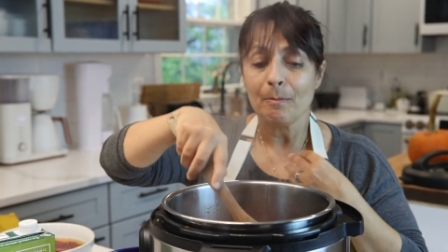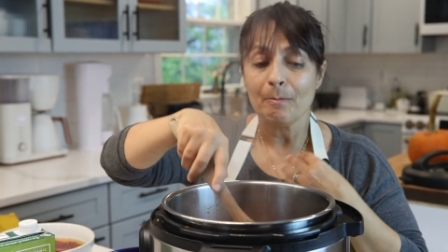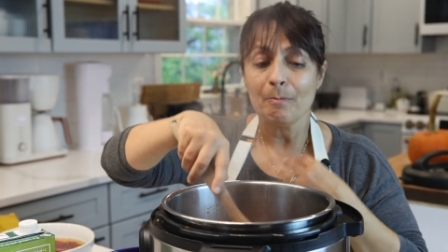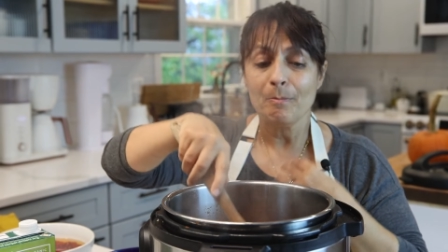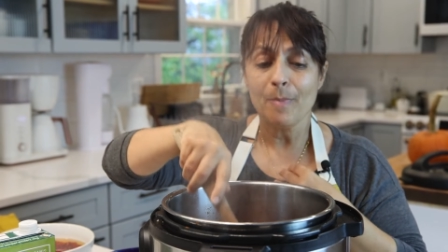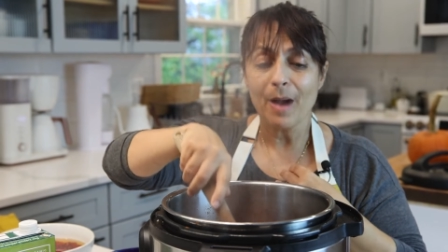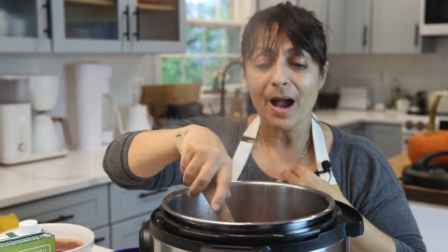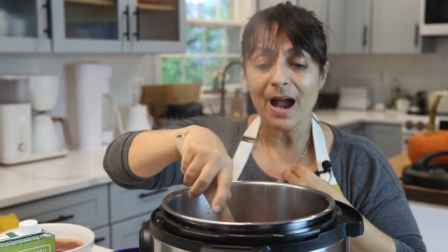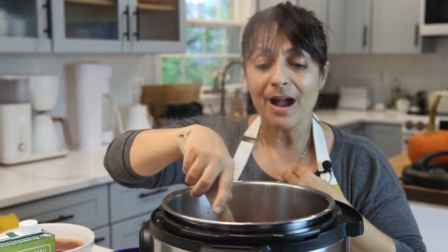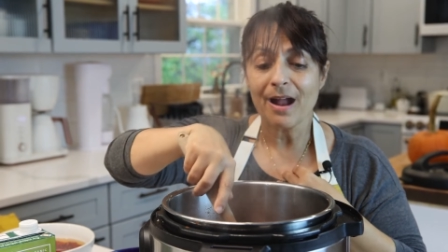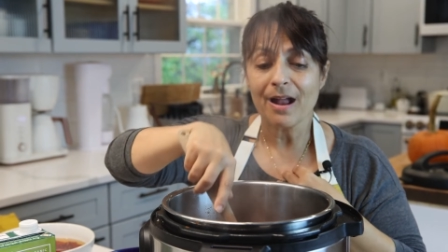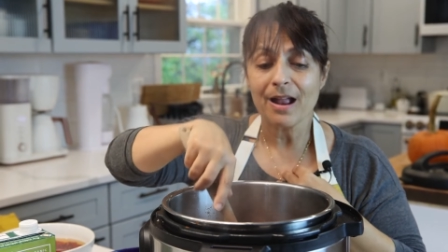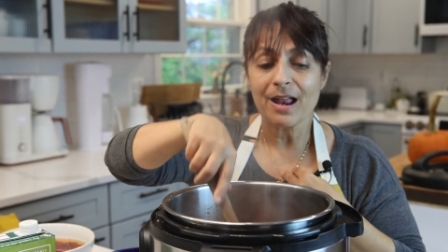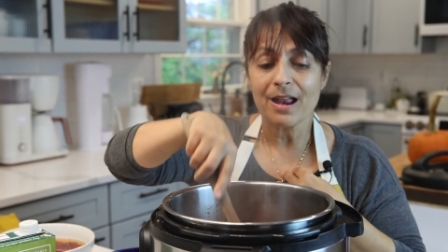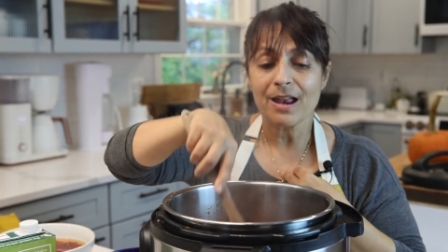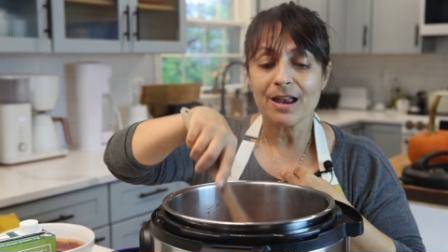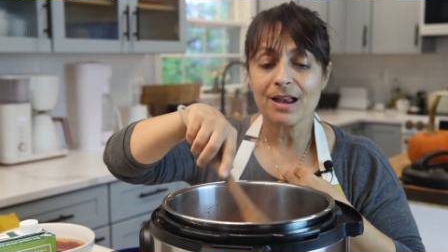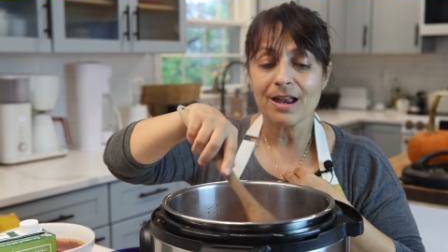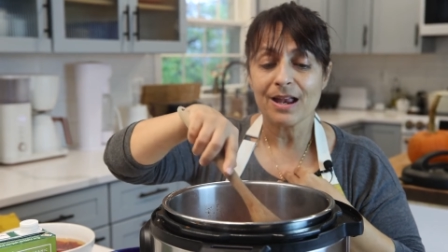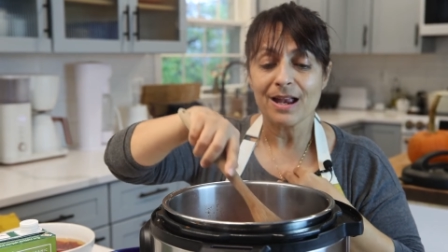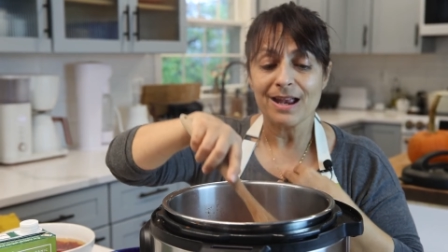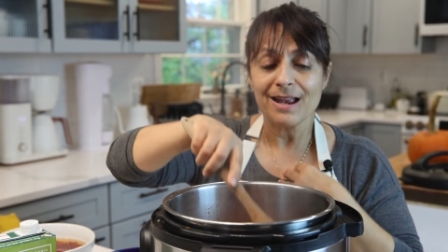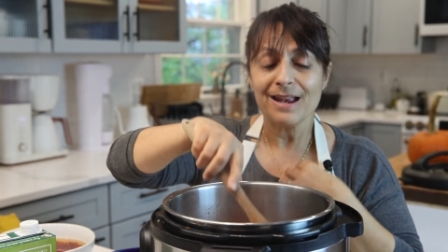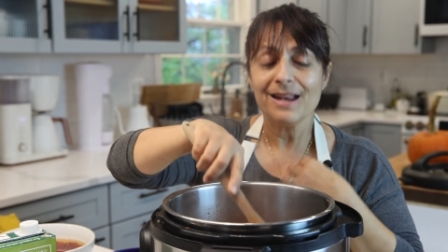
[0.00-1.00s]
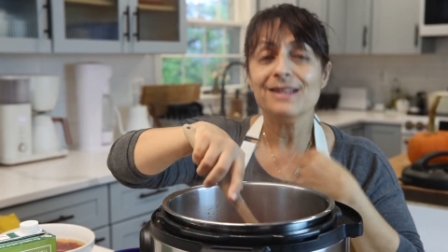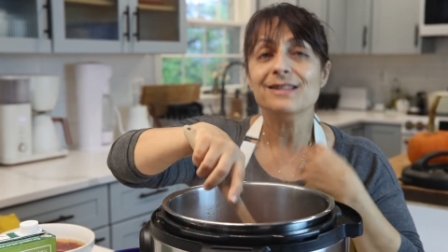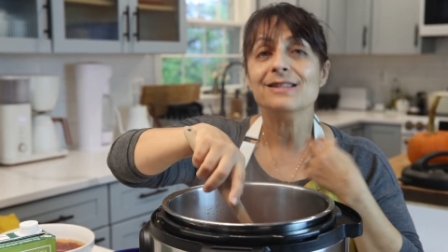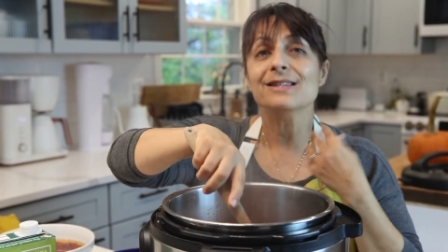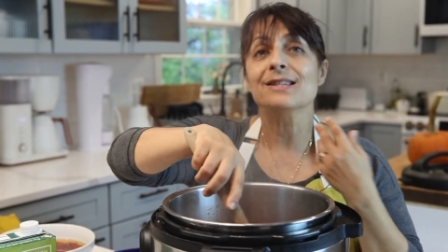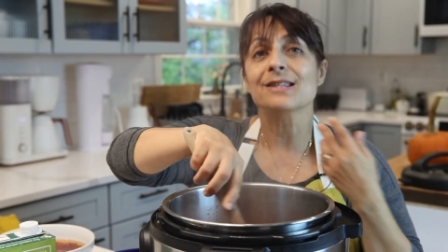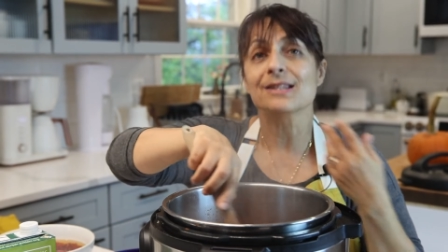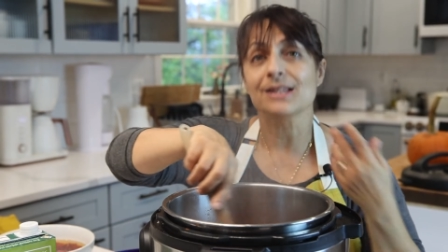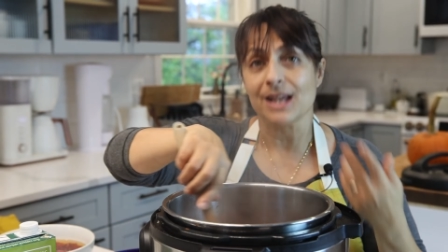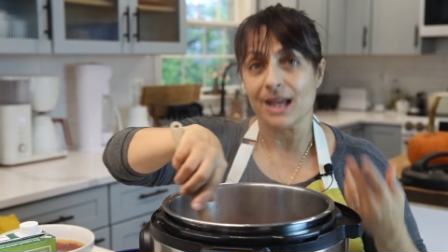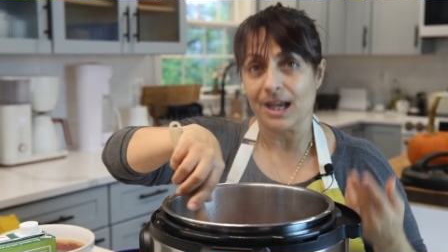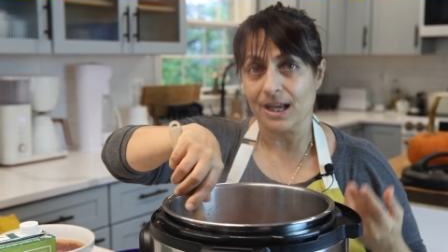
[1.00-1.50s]
My
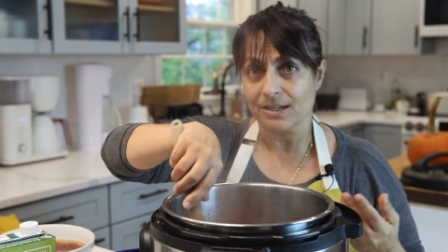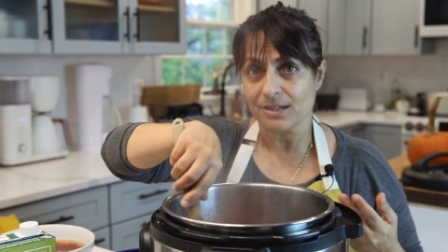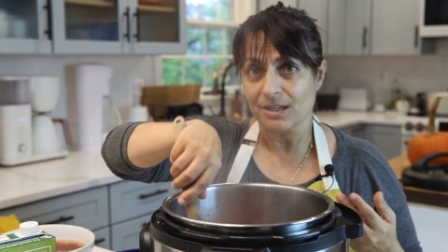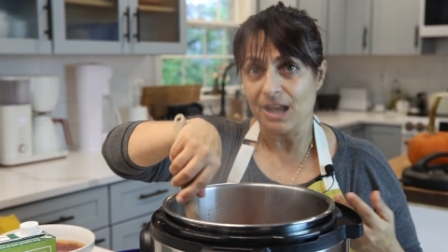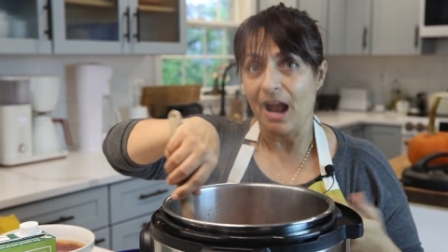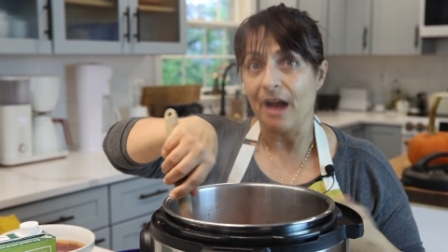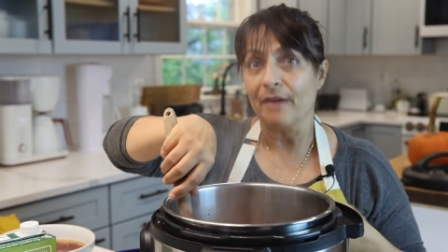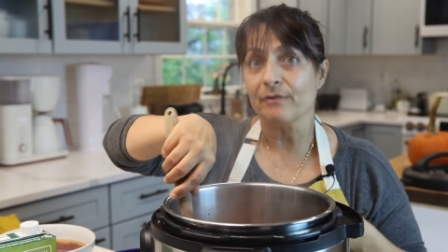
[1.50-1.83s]
instinct